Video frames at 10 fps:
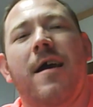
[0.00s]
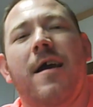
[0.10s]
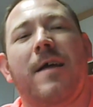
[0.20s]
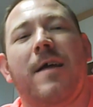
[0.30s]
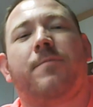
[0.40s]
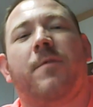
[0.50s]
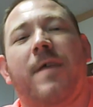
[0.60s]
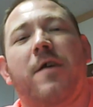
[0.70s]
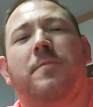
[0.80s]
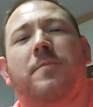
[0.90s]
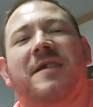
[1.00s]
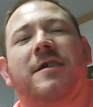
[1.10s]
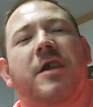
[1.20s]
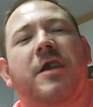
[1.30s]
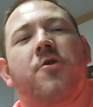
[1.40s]
and flip the field
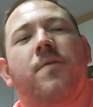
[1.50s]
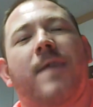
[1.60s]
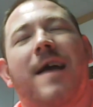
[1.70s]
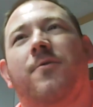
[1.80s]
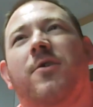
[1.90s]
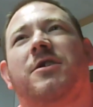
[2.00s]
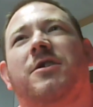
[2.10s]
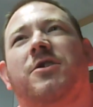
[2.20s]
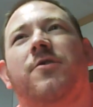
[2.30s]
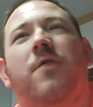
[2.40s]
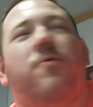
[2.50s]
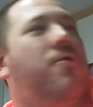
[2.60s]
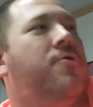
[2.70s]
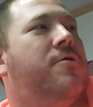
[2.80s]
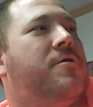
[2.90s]
position in your favor, it sure don't
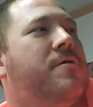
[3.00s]
hurt.